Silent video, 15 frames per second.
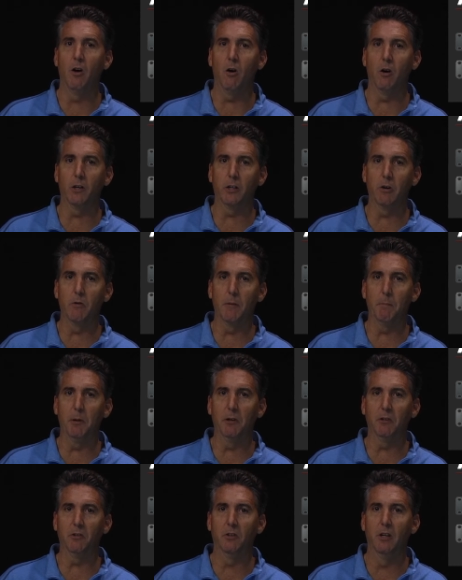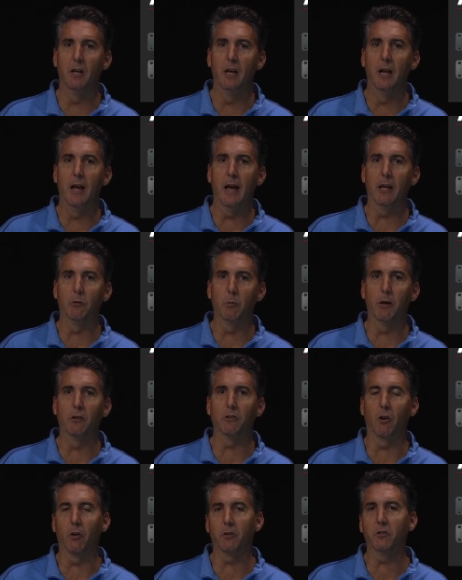audio inputs as well
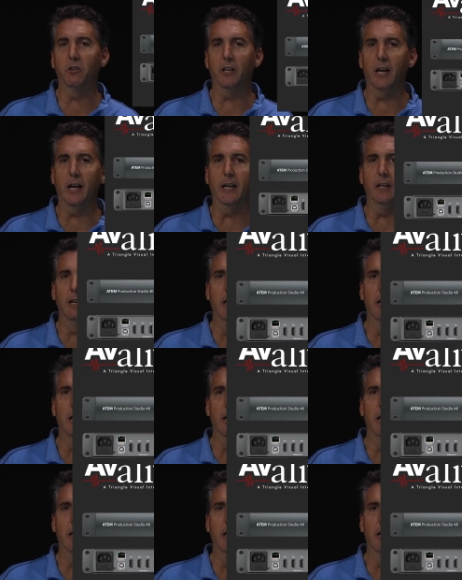as R C A